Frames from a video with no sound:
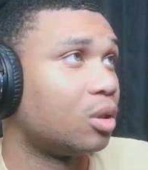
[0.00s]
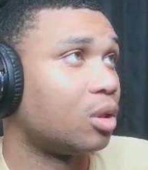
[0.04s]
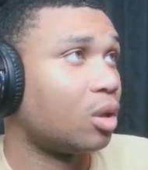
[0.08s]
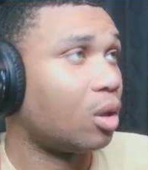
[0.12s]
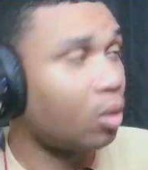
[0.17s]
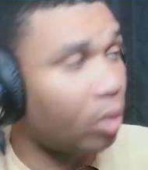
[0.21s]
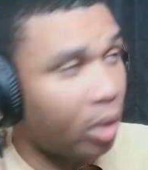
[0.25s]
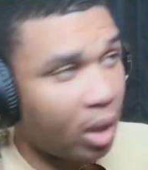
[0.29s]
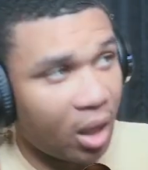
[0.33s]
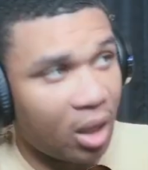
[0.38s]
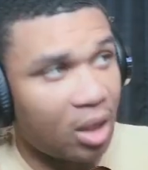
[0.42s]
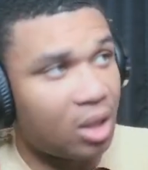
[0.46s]

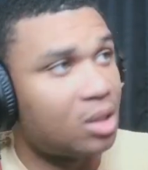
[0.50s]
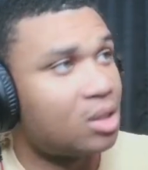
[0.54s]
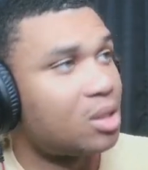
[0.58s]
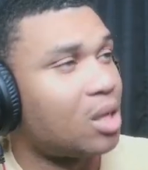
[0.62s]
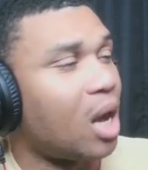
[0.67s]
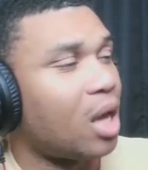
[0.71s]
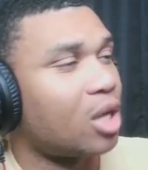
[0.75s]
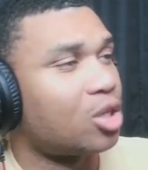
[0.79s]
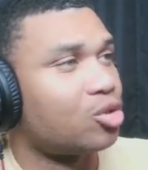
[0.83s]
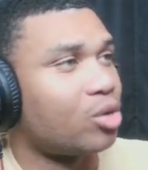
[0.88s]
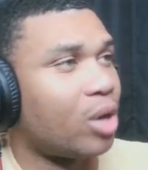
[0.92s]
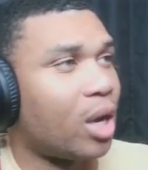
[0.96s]
Okay, he's
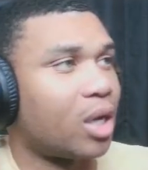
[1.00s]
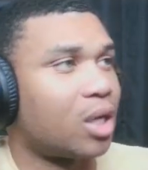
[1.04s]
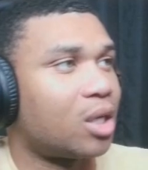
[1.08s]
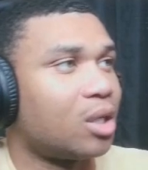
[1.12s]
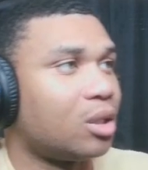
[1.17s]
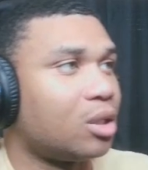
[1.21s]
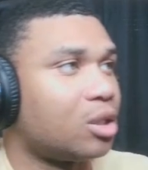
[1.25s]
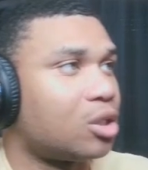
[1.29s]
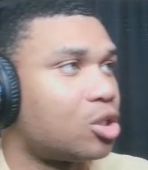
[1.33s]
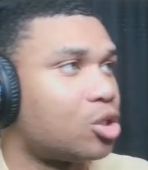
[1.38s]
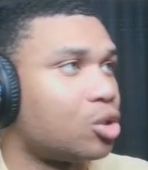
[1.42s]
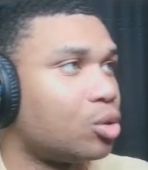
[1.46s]
got
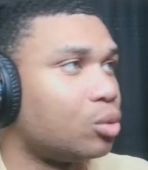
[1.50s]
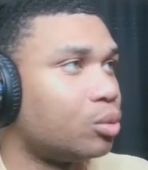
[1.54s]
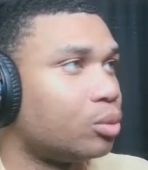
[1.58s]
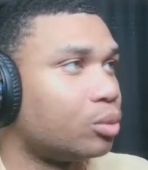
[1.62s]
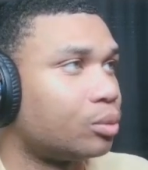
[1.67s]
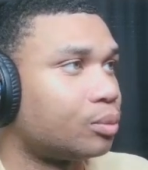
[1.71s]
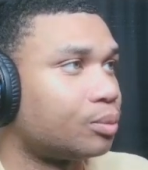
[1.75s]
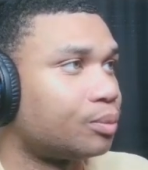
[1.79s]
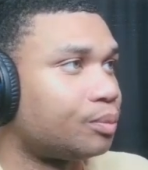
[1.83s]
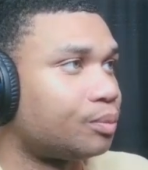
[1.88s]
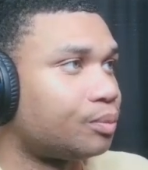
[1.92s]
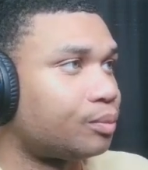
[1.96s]
Dracula too.
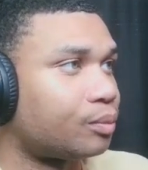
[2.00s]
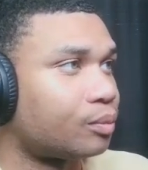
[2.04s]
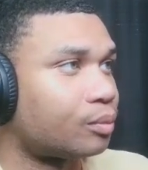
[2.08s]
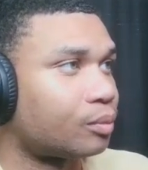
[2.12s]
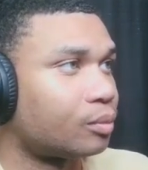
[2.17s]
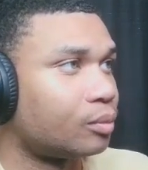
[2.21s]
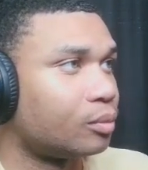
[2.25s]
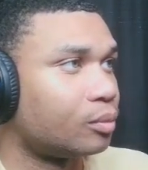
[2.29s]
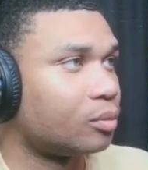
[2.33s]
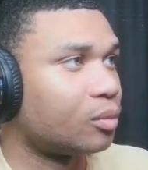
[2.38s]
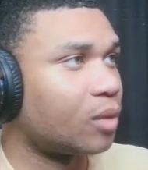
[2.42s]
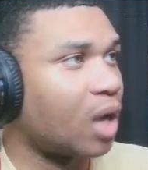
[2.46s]

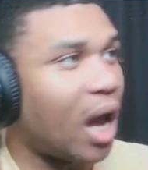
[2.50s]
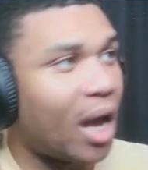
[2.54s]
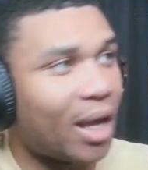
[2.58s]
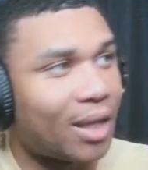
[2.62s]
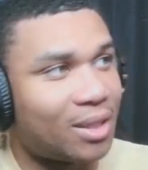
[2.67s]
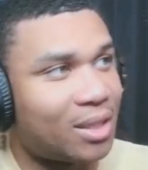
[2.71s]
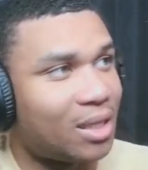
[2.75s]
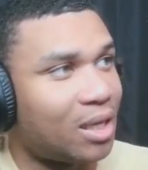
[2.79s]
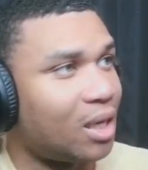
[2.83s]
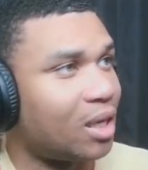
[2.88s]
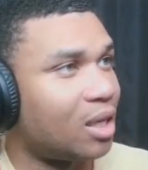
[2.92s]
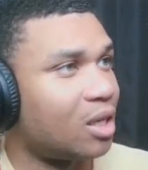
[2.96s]
I
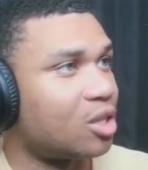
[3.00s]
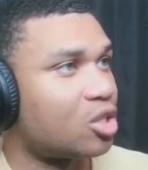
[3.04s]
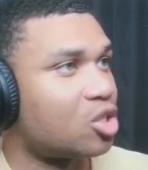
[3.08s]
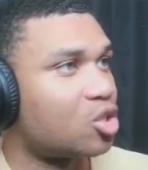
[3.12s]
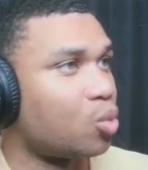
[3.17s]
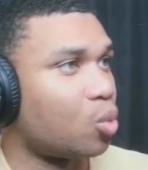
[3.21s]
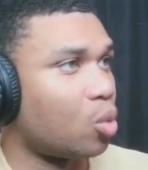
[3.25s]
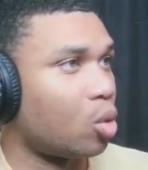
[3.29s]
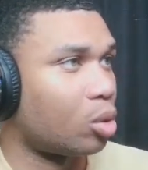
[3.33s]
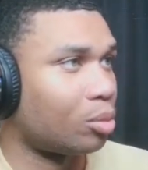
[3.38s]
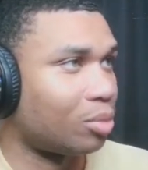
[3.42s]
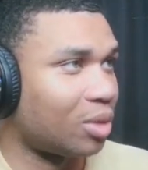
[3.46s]
did get
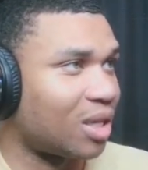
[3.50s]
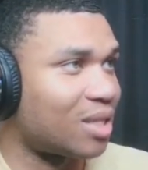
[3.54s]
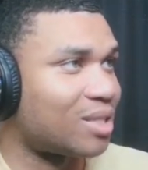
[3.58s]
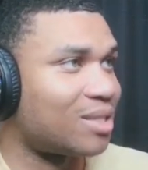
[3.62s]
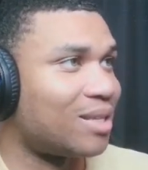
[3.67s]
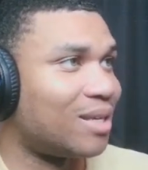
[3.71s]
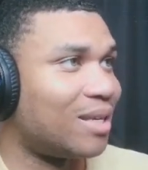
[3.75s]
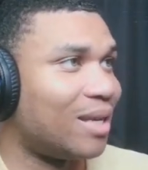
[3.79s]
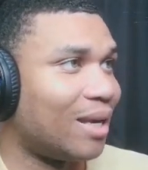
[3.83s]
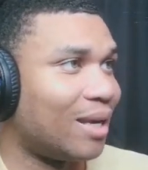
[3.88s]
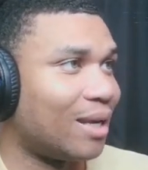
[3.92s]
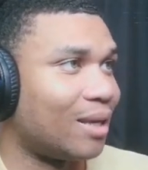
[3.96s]
swarm. Let's
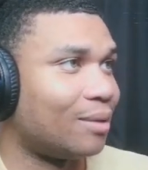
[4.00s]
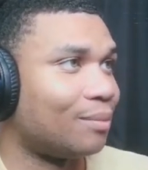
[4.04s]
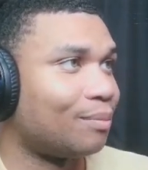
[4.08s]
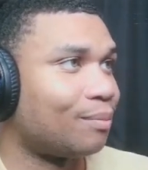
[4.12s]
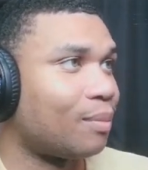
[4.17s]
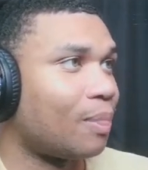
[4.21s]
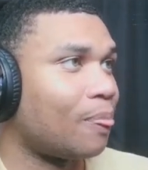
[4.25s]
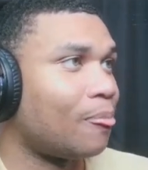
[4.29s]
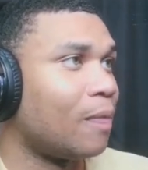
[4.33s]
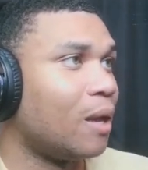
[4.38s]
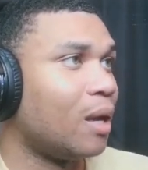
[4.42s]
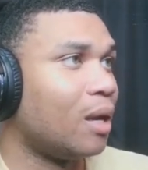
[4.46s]
get it.
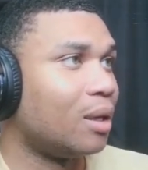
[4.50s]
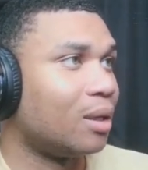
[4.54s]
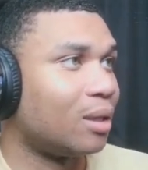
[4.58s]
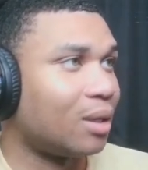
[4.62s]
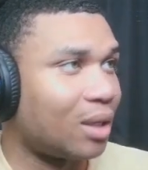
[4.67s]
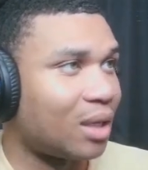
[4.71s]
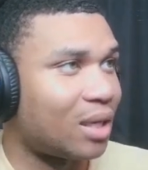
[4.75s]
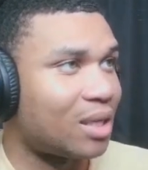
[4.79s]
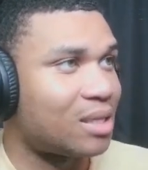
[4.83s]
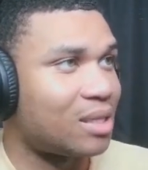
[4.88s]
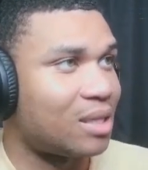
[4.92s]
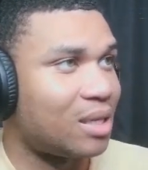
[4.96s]

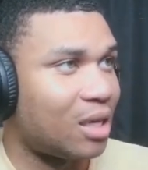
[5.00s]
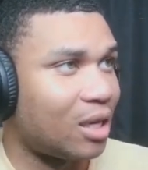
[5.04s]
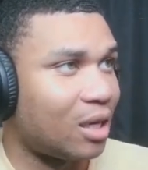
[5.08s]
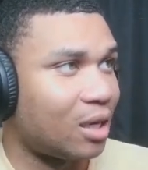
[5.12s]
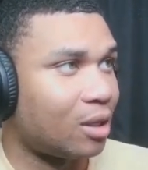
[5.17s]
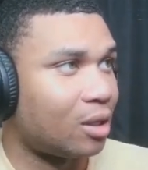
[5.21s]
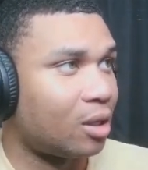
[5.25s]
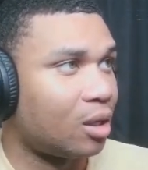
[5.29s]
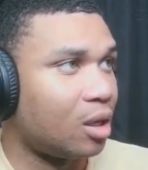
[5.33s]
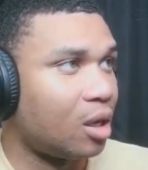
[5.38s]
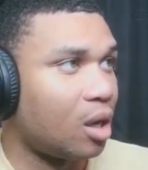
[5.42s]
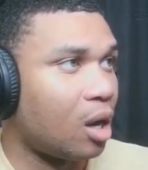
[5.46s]
Let's get
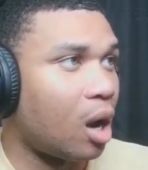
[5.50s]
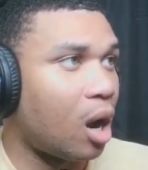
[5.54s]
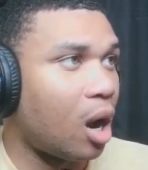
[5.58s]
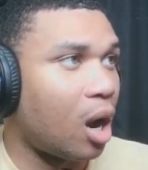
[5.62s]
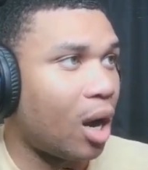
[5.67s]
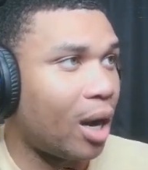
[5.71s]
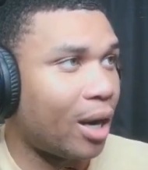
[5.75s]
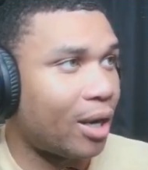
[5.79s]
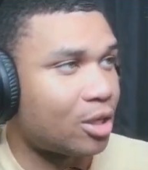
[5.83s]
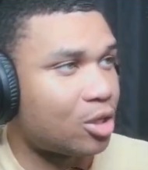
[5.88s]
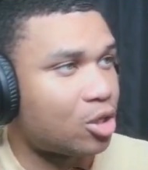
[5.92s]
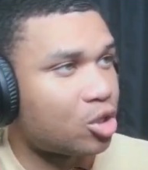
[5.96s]
it. All
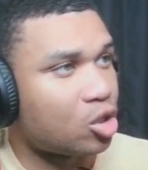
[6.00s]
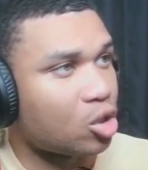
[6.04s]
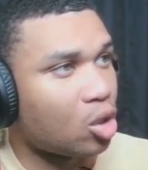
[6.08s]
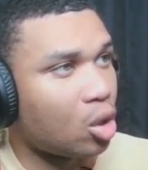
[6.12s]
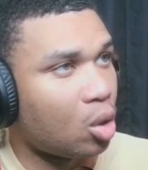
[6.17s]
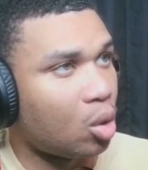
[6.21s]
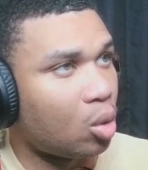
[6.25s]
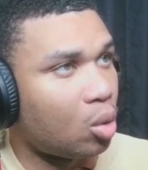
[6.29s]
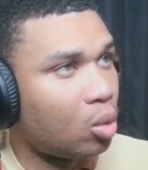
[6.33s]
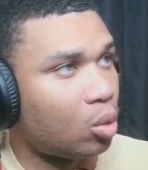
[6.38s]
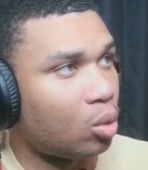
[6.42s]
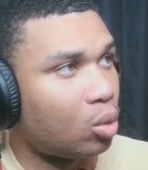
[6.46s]
right,
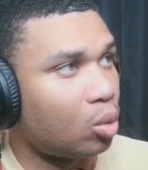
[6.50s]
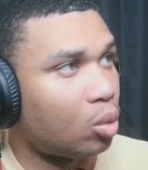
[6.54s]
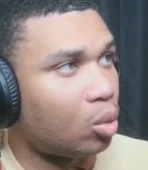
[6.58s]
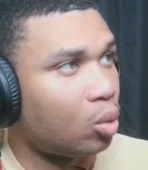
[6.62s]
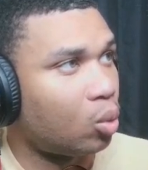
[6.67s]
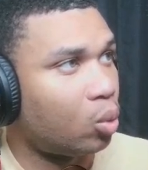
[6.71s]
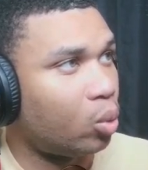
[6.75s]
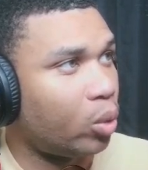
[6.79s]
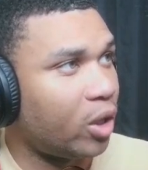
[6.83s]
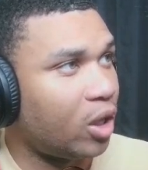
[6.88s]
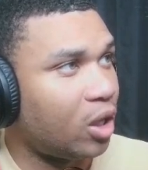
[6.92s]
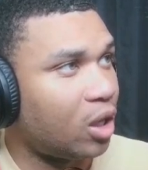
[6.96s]
so
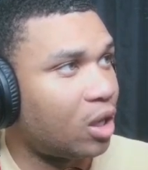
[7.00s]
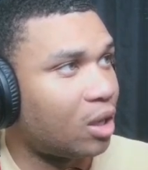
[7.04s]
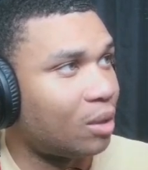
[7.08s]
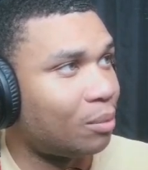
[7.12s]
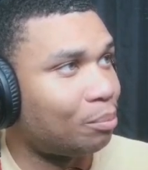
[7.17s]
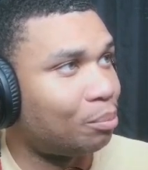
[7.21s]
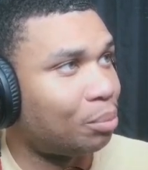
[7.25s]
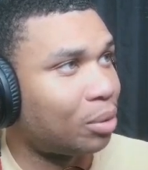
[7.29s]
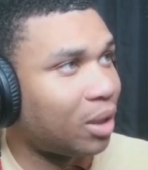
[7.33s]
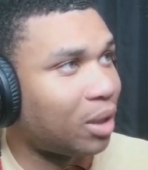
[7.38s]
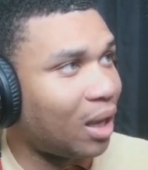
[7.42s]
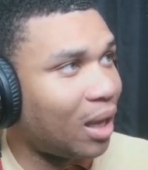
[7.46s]
we
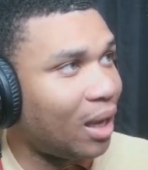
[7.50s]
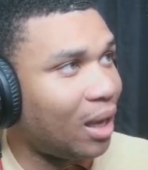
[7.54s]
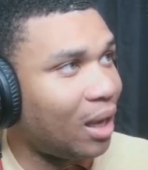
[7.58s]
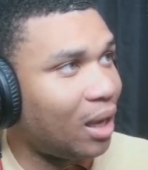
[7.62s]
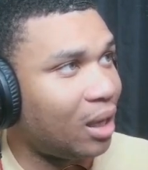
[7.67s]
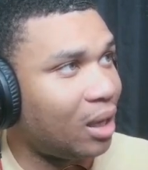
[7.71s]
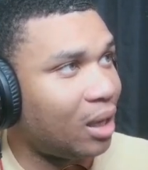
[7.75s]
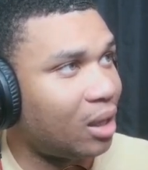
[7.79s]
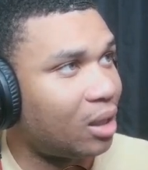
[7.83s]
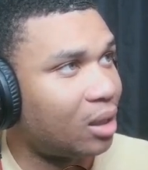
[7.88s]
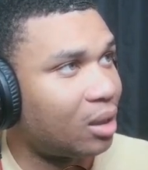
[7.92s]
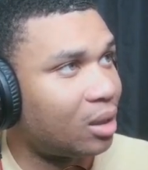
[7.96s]
can
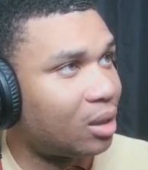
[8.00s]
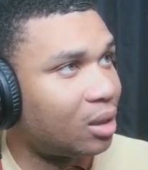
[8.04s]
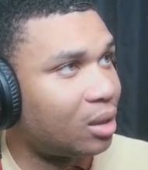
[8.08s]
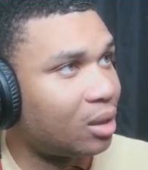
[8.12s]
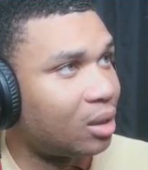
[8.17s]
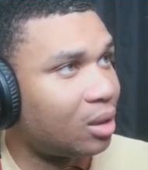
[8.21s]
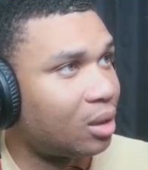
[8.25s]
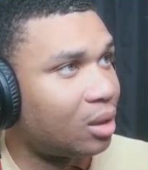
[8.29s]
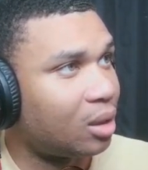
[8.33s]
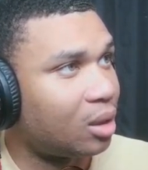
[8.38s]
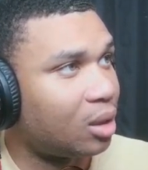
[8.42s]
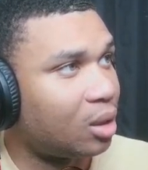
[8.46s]
play
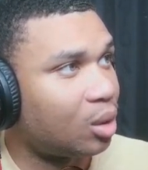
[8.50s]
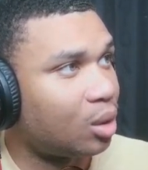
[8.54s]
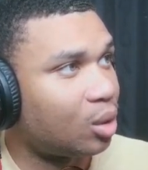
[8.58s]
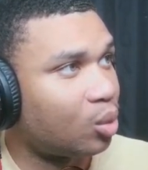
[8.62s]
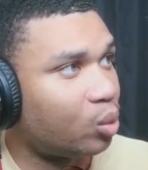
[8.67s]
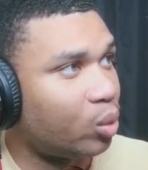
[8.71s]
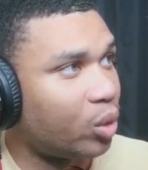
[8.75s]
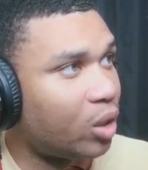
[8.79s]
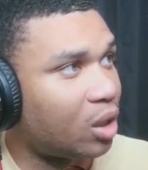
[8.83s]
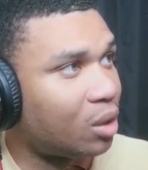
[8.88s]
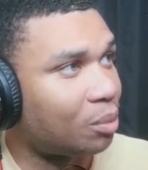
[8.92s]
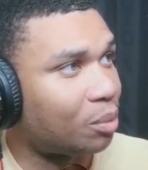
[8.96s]

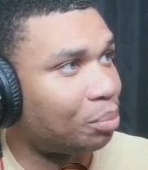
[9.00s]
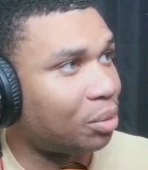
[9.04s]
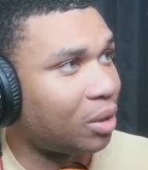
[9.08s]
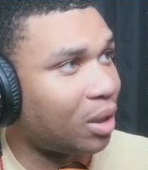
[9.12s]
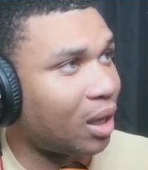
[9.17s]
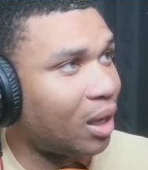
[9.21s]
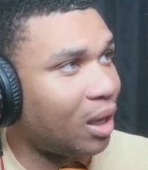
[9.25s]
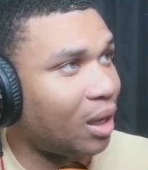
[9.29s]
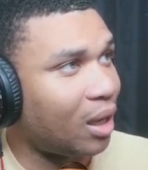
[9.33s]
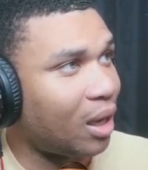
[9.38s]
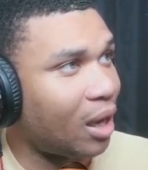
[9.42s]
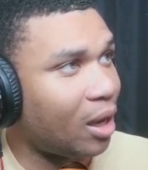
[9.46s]

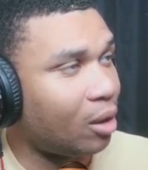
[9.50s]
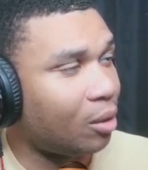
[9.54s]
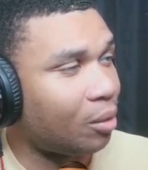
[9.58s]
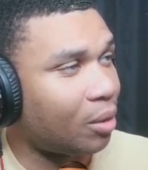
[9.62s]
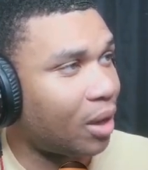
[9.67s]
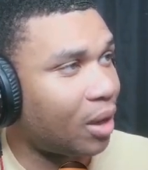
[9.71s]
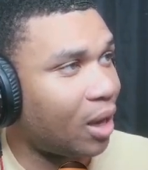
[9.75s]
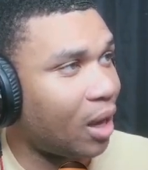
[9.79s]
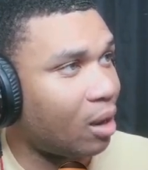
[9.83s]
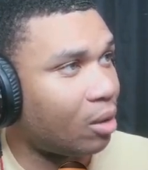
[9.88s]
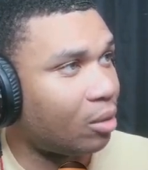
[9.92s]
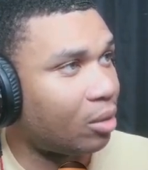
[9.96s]

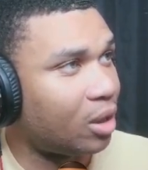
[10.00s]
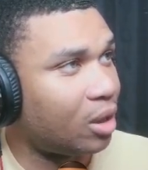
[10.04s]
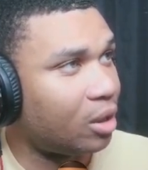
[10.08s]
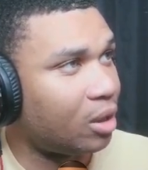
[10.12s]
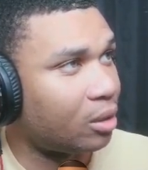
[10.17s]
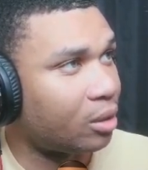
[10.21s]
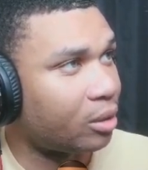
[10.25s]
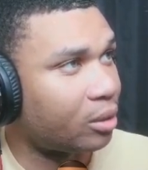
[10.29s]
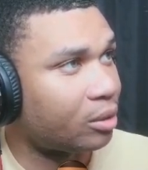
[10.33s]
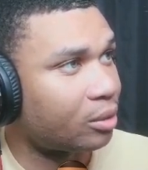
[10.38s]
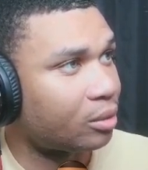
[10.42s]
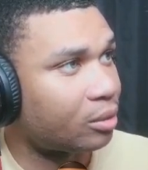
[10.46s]
Hellcow
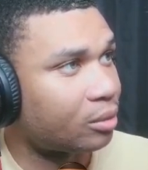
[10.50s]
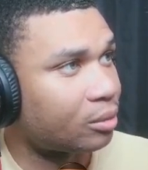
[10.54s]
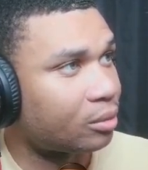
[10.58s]
here.